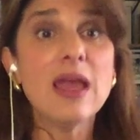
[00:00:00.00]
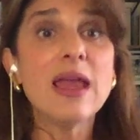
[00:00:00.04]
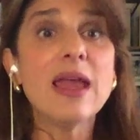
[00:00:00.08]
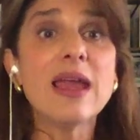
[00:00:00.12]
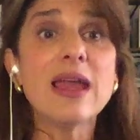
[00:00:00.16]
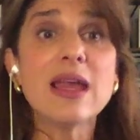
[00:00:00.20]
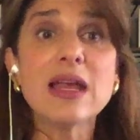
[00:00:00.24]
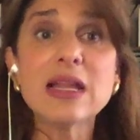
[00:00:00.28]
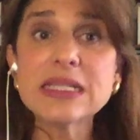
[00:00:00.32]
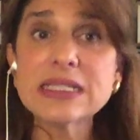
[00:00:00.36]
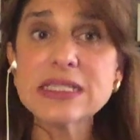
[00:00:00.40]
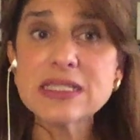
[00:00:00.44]
a
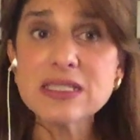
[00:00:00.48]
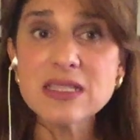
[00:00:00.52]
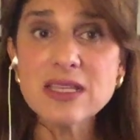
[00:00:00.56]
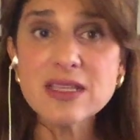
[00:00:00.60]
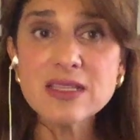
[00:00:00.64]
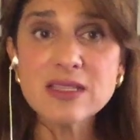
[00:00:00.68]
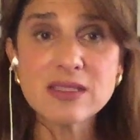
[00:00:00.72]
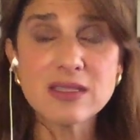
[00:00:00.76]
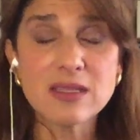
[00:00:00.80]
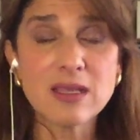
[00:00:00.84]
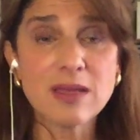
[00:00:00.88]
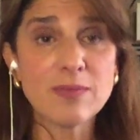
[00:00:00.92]
health
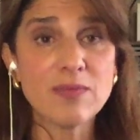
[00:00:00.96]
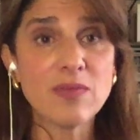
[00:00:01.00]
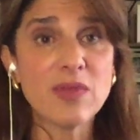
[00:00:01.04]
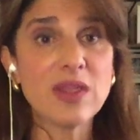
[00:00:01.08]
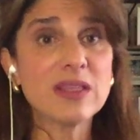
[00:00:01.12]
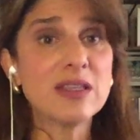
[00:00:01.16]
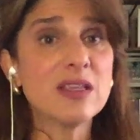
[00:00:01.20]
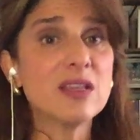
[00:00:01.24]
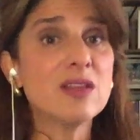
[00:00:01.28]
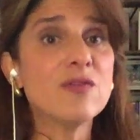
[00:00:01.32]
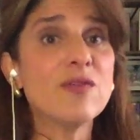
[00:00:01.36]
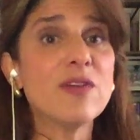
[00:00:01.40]
system
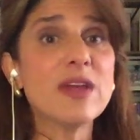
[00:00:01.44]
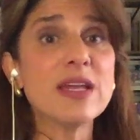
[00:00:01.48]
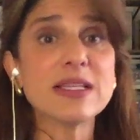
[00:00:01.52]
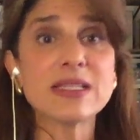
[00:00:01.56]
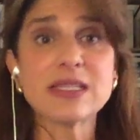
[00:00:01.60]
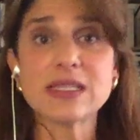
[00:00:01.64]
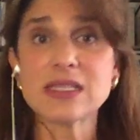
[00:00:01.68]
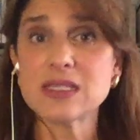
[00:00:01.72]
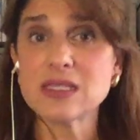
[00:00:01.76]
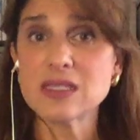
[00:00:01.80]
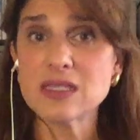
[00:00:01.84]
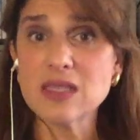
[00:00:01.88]
that
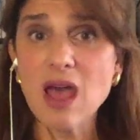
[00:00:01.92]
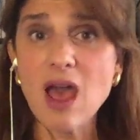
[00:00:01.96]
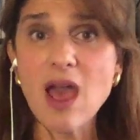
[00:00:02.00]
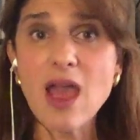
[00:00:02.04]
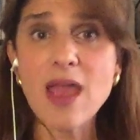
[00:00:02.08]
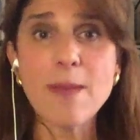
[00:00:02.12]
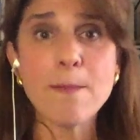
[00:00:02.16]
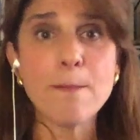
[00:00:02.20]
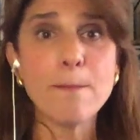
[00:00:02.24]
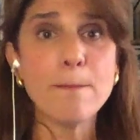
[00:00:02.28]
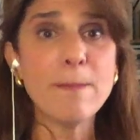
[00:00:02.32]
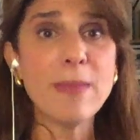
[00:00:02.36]
invests
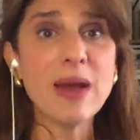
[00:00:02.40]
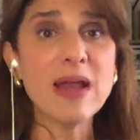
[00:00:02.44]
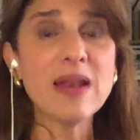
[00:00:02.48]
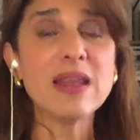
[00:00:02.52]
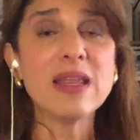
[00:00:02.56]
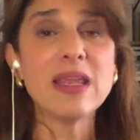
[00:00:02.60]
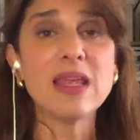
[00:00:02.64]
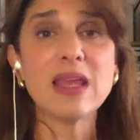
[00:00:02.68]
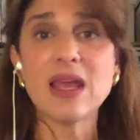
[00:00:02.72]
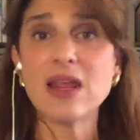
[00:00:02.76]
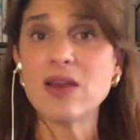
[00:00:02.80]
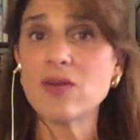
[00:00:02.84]
time,
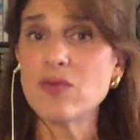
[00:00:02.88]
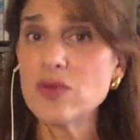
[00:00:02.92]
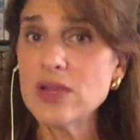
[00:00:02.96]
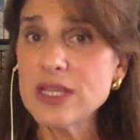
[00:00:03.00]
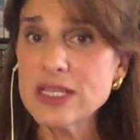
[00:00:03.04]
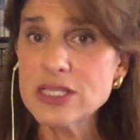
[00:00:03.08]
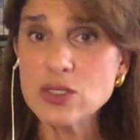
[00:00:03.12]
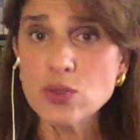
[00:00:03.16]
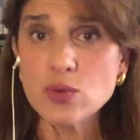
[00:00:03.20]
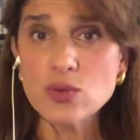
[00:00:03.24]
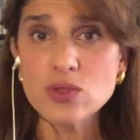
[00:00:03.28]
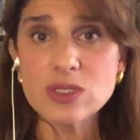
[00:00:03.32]
money, and
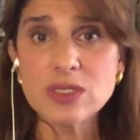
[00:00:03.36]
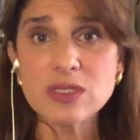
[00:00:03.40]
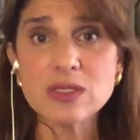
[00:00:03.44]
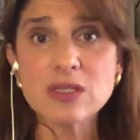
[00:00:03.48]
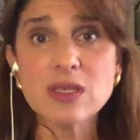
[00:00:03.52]
resources